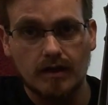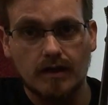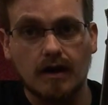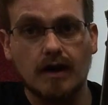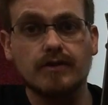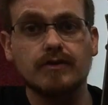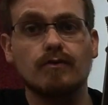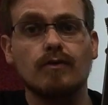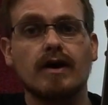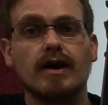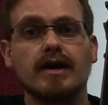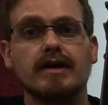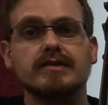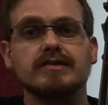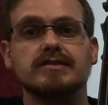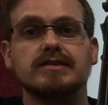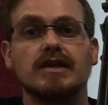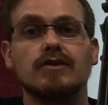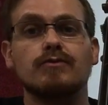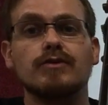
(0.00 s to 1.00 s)
Otherwise,
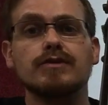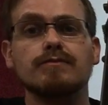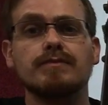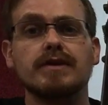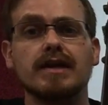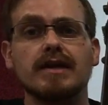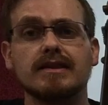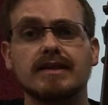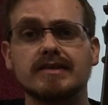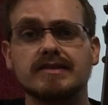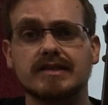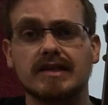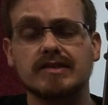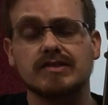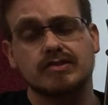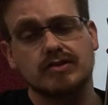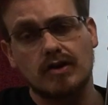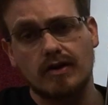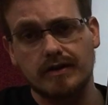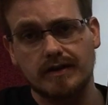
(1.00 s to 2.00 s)
stick with me and let's get
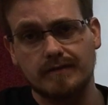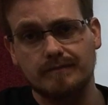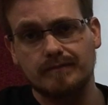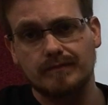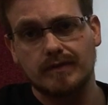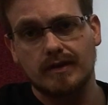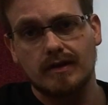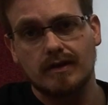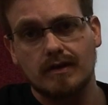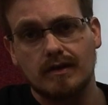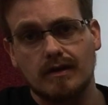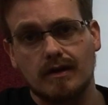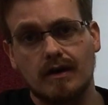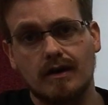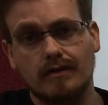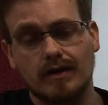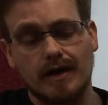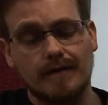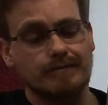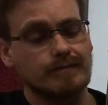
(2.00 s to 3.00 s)
started.
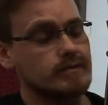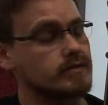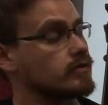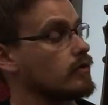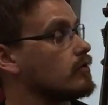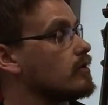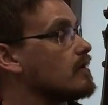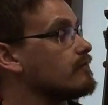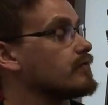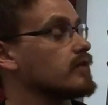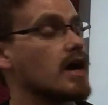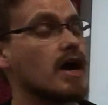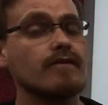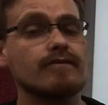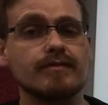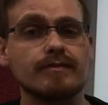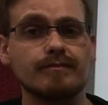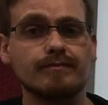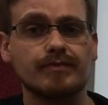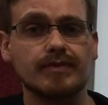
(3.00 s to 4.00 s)
Alright, so if you
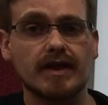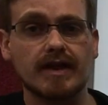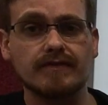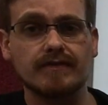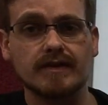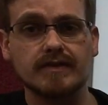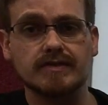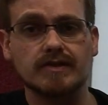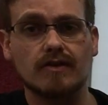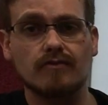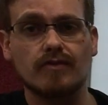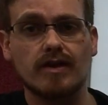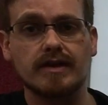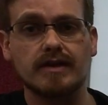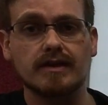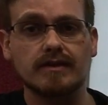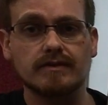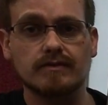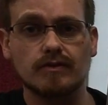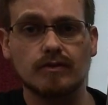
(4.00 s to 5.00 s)
haven't played this
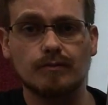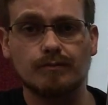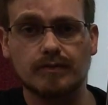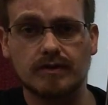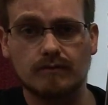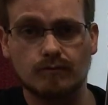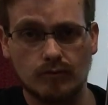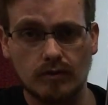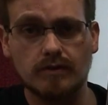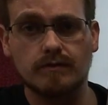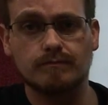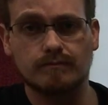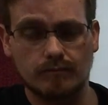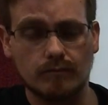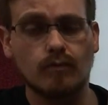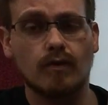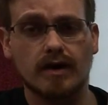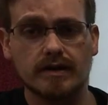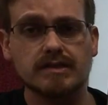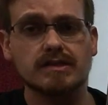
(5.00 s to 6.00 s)
already, you would
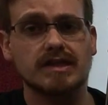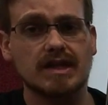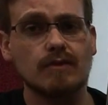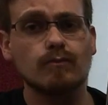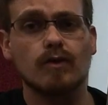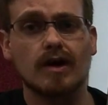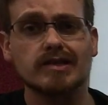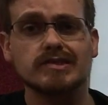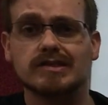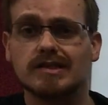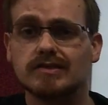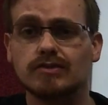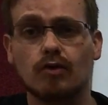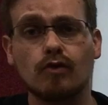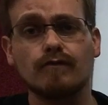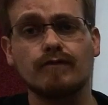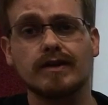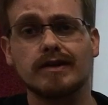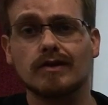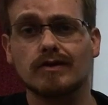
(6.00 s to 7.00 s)
want to keep watching this
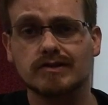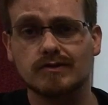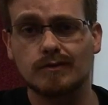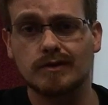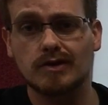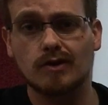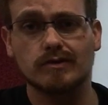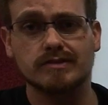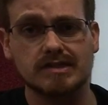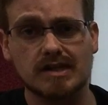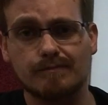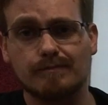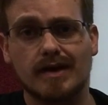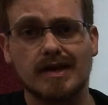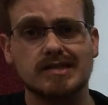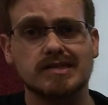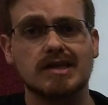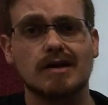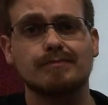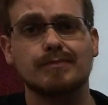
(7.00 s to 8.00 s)
whole video so we can go step
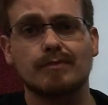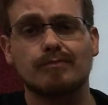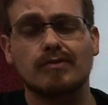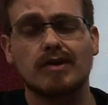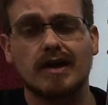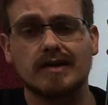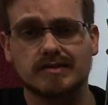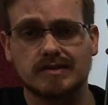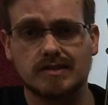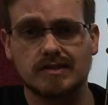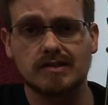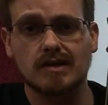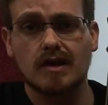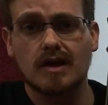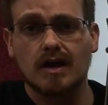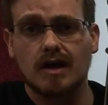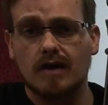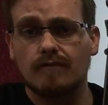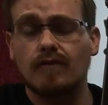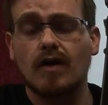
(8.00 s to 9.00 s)
by step the process
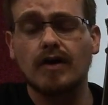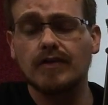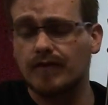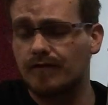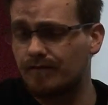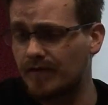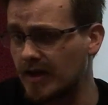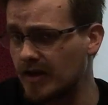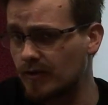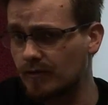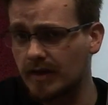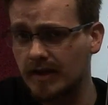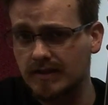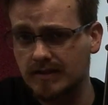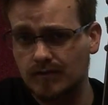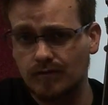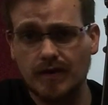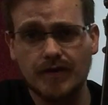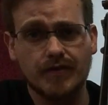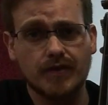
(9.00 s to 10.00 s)
of all the
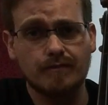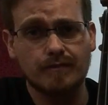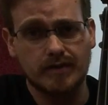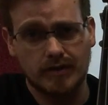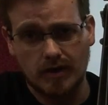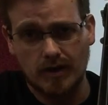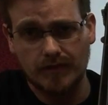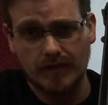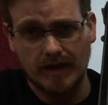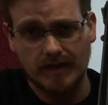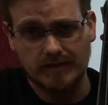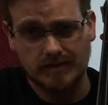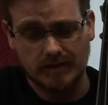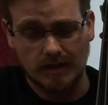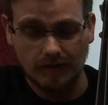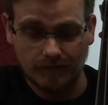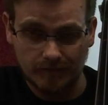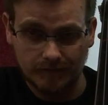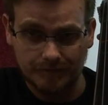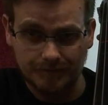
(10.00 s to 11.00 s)
fingerings, rhythm, and all that
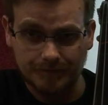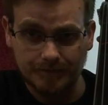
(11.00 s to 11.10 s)
stuff.